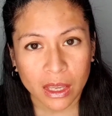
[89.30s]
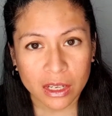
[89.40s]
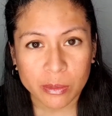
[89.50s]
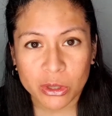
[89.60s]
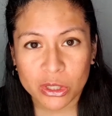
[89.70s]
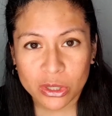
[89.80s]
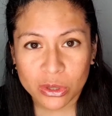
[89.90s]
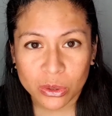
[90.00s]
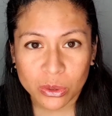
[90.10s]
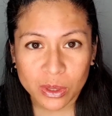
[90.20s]
Number
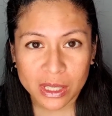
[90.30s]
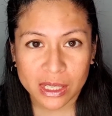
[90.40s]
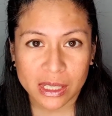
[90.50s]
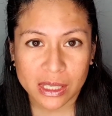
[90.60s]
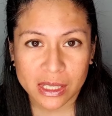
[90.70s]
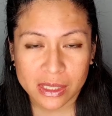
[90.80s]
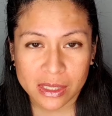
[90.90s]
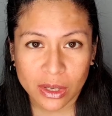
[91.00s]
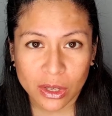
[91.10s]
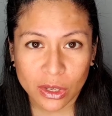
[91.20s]
2 is
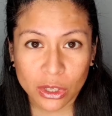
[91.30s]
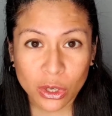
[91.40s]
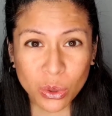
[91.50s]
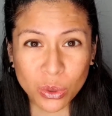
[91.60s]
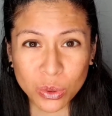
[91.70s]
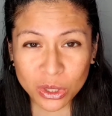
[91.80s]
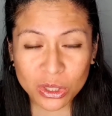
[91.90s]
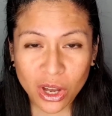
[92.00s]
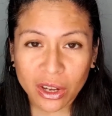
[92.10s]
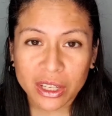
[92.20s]
know who you're
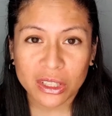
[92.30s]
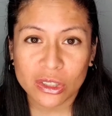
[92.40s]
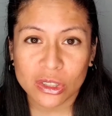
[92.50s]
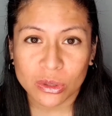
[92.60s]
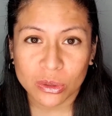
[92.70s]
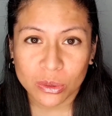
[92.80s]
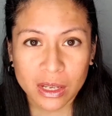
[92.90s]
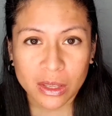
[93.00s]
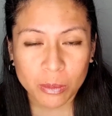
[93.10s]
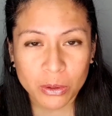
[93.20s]
talking to.
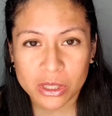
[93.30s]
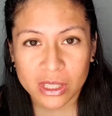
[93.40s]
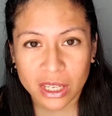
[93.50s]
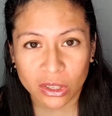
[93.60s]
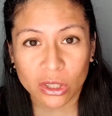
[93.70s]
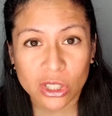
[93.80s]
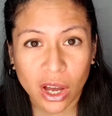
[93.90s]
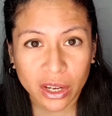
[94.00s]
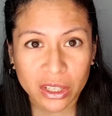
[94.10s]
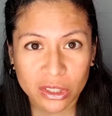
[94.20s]
Now, the person that you're
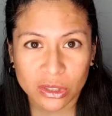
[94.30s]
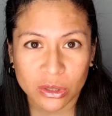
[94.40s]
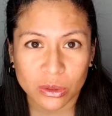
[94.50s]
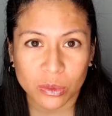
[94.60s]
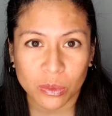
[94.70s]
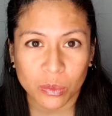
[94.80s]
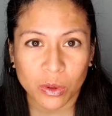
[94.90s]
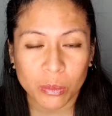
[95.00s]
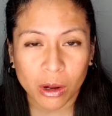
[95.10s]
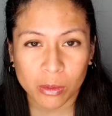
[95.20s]
talking to,
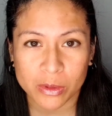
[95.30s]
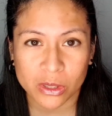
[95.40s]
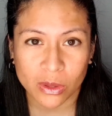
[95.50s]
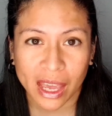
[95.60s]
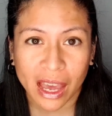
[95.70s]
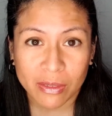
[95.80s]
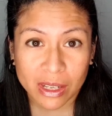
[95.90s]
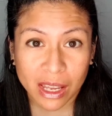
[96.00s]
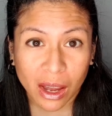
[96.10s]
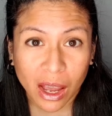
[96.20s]
what problems do they have,
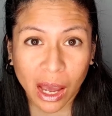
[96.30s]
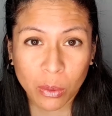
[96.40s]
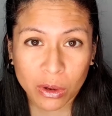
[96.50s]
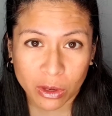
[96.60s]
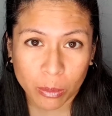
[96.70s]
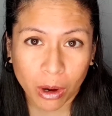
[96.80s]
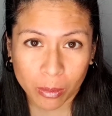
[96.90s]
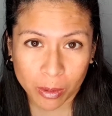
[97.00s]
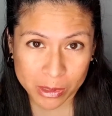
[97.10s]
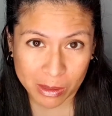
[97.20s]
and how are their
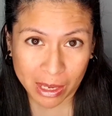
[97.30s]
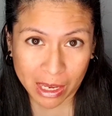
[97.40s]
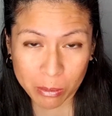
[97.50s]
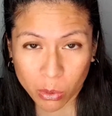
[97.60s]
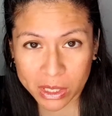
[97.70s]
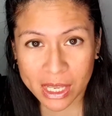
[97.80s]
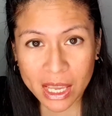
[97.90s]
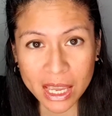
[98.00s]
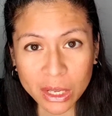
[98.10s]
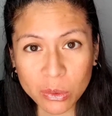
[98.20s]
problems and pain points
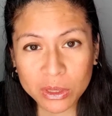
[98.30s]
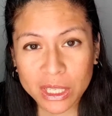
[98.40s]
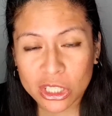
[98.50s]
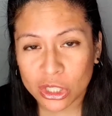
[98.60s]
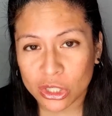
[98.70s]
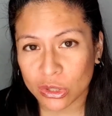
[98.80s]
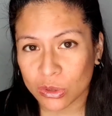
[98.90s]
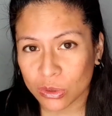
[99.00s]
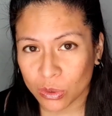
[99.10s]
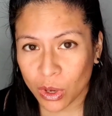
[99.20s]
in relation
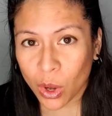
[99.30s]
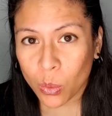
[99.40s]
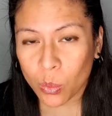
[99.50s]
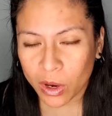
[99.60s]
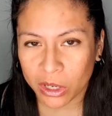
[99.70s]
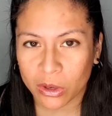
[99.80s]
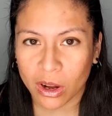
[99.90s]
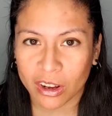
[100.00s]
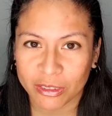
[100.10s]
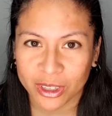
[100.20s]
to what you're
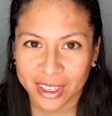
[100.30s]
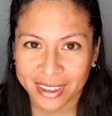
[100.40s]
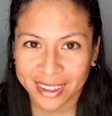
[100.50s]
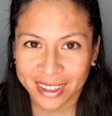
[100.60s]
offering?